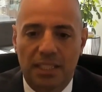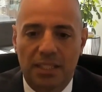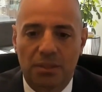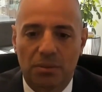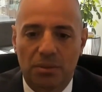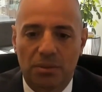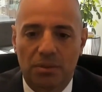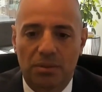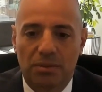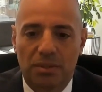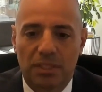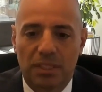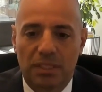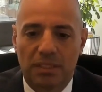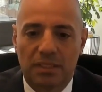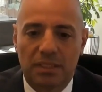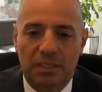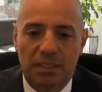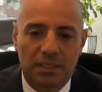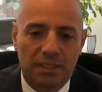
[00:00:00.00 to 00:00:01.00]
They were
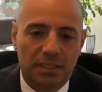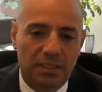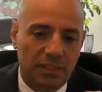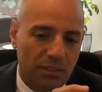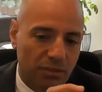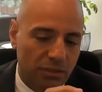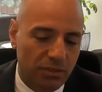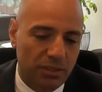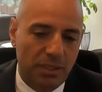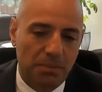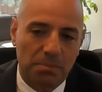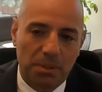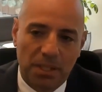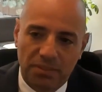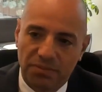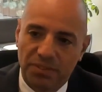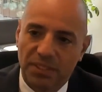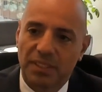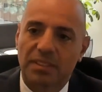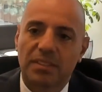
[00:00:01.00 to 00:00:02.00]
into, the
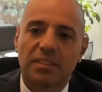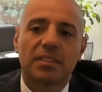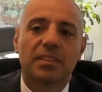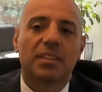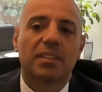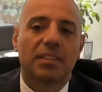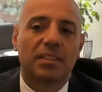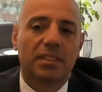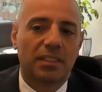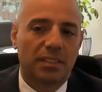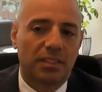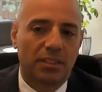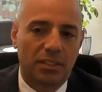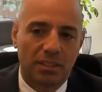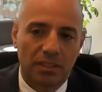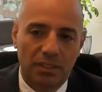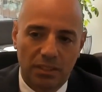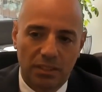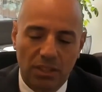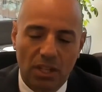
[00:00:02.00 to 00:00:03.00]
Buffett
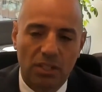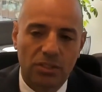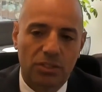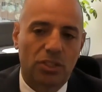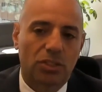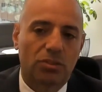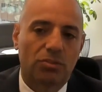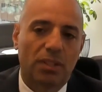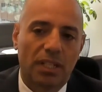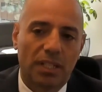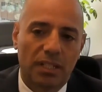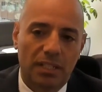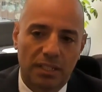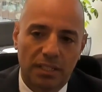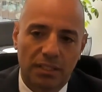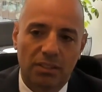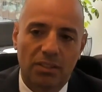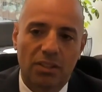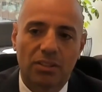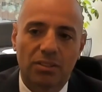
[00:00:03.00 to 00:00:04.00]

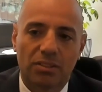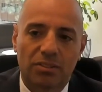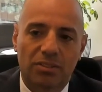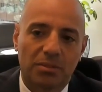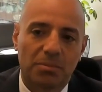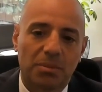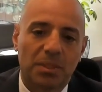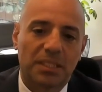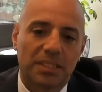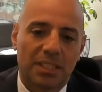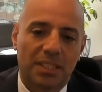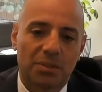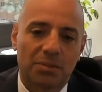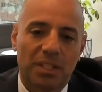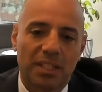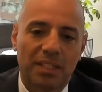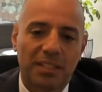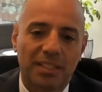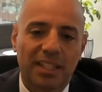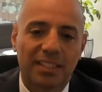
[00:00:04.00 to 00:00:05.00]
concentrated, long-term,
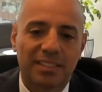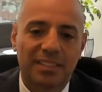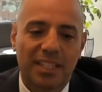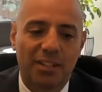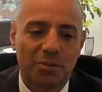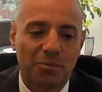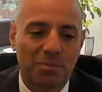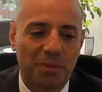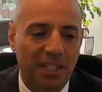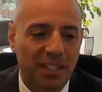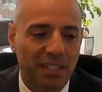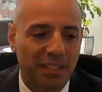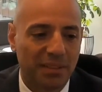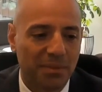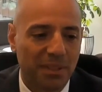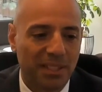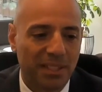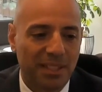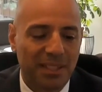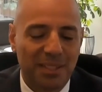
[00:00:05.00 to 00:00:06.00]
etc. And that's how my
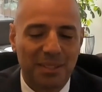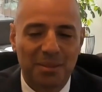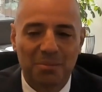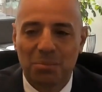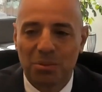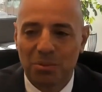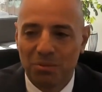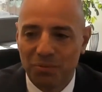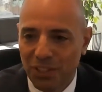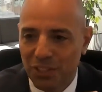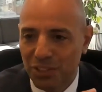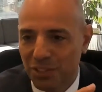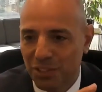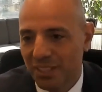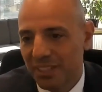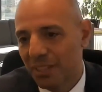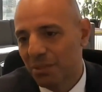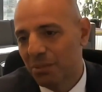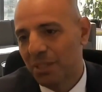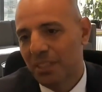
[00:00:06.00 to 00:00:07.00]

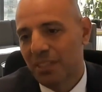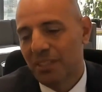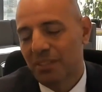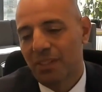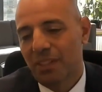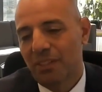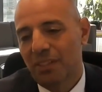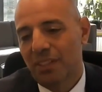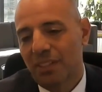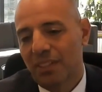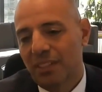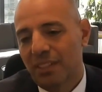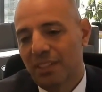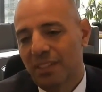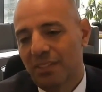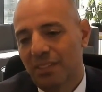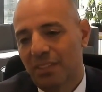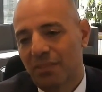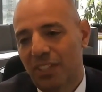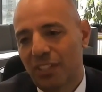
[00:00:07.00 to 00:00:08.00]
professional career
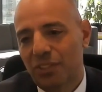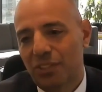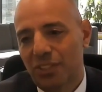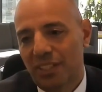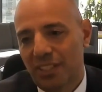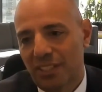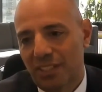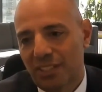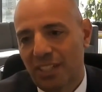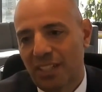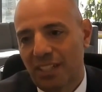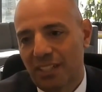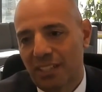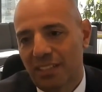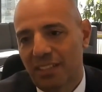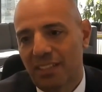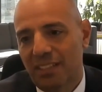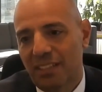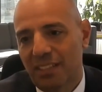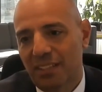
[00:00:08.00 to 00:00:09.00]
eventually
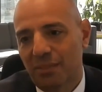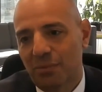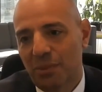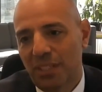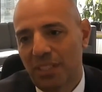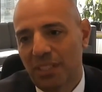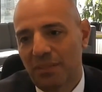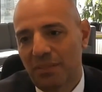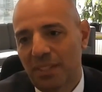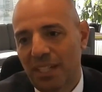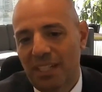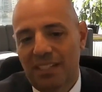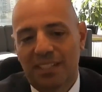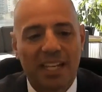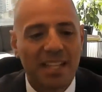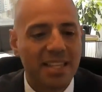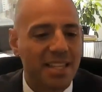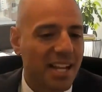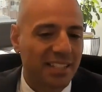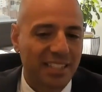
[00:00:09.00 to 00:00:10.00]
started, really.
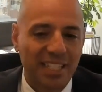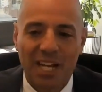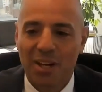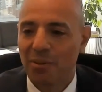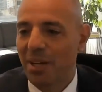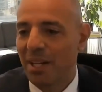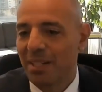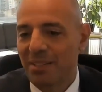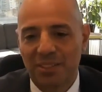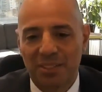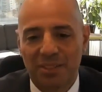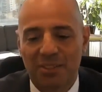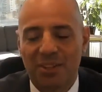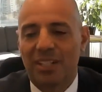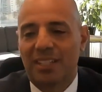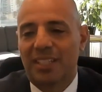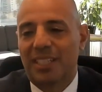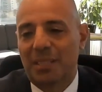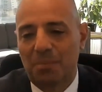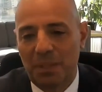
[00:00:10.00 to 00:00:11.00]
And that's how
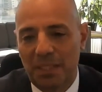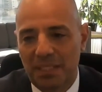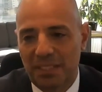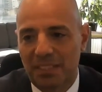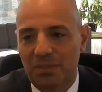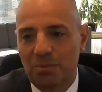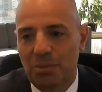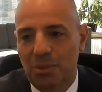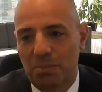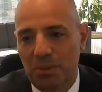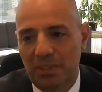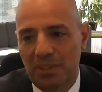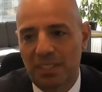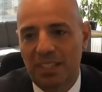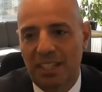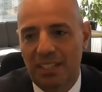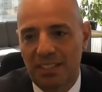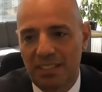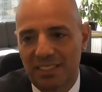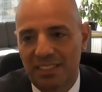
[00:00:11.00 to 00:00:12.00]
all these pieces were put
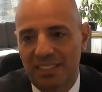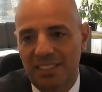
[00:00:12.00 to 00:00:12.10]
together.